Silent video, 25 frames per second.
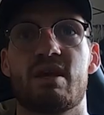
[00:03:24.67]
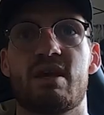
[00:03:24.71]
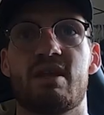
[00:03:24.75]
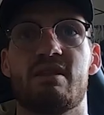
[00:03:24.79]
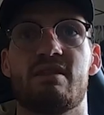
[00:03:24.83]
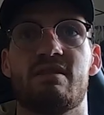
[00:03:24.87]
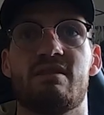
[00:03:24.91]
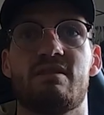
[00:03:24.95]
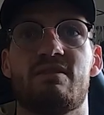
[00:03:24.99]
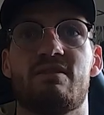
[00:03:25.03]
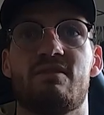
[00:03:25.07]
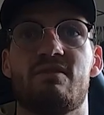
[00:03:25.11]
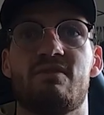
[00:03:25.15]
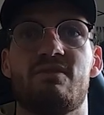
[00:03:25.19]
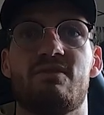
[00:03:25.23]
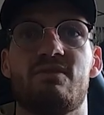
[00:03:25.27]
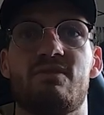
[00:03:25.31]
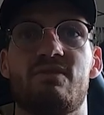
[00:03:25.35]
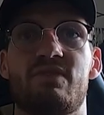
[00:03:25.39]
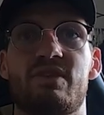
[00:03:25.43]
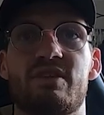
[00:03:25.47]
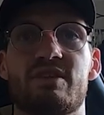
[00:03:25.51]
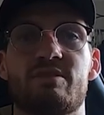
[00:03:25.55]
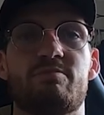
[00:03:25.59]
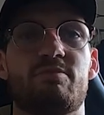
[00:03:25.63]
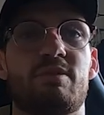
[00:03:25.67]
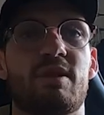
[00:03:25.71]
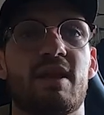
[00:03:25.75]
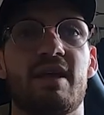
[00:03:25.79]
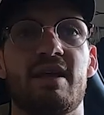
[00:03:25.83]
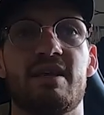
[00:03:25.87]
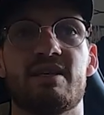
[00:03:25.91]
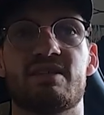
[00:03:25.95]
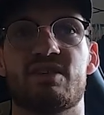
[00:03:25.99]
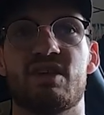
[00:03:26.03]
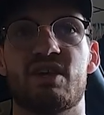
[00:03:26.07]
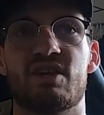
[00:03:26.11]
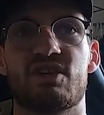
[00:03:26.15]
And this
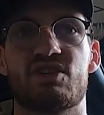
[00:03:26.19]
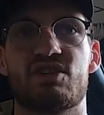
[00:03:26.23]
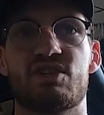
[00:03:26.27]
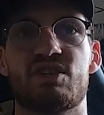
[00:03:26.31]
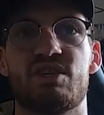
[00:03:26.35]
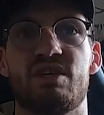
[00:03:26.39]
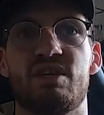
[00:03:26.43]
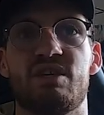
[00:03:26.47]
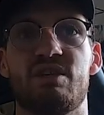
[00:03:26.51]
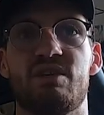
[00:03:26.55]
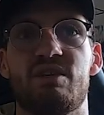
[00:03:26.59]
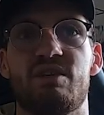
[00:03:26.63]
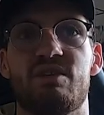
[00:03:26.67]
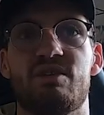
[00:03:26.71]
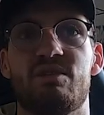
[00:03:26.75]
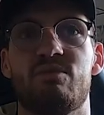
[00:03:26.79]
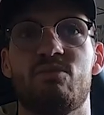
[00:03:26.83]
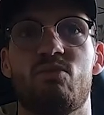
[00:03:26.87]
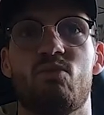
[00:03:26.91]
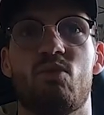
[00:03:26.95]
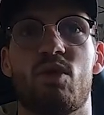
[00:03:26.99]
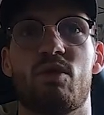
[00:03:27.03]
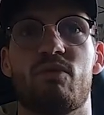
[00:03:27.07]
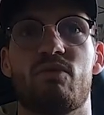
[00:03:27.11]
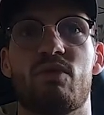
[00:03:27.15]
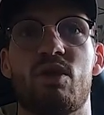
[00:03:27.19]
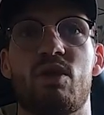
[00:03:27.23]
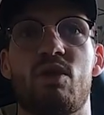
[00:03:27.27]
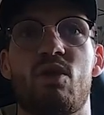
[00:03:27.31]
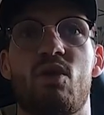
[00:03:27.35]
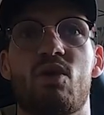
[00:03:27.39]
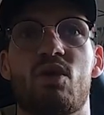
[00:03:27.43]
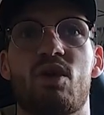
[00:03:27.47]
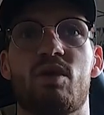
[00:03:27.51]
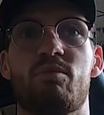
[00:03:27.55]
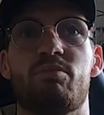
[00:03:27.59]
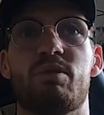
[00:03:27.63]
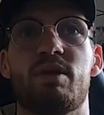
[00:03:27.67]
play is actually one of the
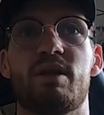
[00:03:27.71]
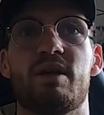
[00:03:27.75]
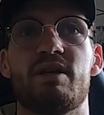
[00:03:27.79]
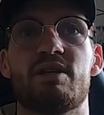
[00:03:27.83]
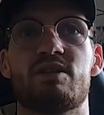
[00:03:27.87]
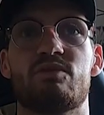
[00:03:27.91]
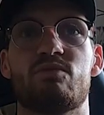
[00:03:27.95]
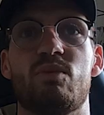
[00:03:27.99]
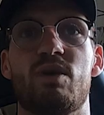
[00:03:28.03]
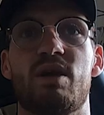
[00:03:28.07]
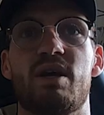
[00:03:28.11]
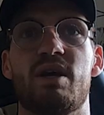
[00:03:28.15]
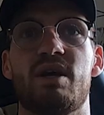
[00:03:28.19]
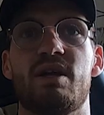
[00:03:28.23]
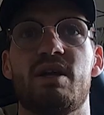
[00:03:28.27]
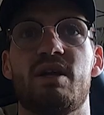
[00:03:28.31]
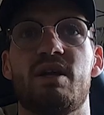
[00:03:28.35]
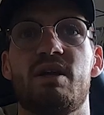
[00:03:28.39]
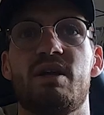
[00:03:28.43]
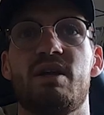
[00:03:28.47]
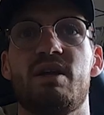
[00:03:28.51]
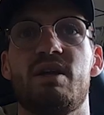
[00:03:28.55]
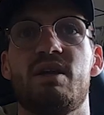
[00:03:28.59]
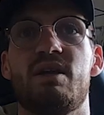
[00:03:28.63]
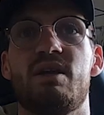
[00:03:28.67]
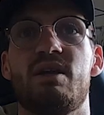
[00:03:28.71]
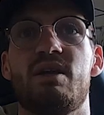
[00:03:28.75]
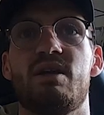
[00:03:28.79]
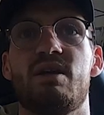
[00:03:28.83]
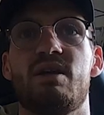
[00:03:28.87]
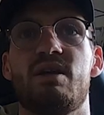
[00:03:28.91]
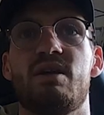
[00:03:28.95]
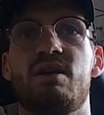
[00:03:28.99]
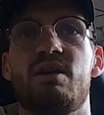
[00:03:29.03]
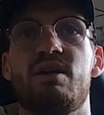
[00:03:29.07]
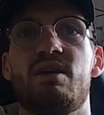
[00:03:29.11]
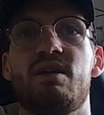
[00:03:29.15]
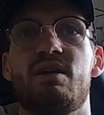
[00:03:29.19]
longer plays where
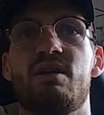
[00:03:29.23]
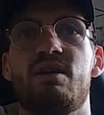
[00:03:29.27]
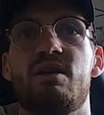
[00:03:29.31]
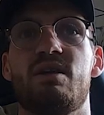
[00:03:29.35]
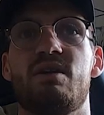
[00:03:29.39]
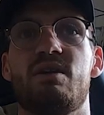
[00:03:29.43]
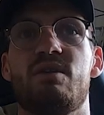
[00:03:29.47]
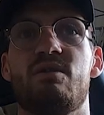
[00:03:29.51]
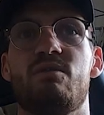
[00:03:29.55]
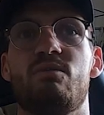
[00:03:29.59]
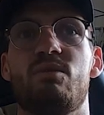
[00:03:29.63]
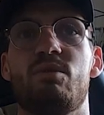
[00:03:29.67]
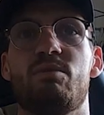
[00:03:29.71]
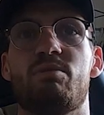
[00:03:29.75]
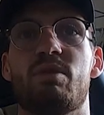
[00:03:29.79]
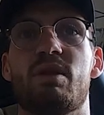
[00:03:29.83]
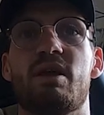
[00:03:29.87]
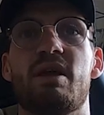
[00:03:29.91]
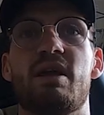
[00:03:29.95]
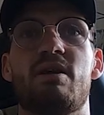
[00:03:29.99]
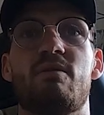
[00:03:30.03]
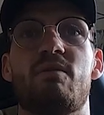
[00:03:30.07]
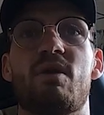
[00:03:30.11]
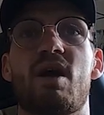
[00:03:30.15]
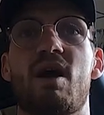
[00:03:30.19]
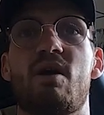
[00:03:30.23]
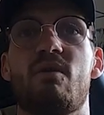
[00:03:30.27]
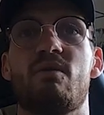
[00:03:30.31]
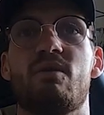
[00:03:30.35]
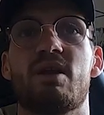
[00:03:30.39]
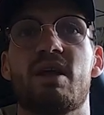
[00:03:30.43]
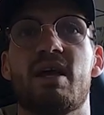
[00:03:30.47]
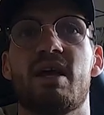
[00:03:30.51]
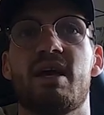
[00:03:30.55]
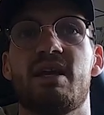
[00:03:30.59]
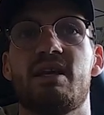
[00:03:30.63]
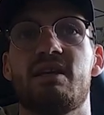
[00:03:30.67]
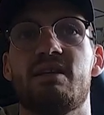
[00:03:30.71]
we play
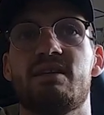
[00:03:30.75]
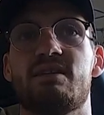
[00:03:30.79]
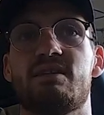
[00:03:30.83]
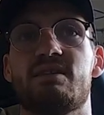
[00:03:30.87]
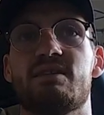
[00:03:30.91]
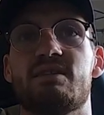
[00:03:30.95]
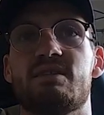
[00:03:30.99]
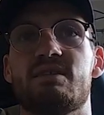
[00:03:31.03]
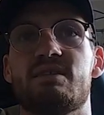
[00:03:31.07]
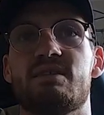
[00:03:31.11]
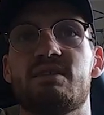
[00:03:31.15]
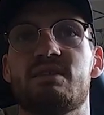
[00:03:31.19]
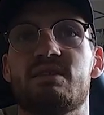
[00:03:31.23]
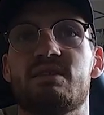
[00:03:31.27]
around and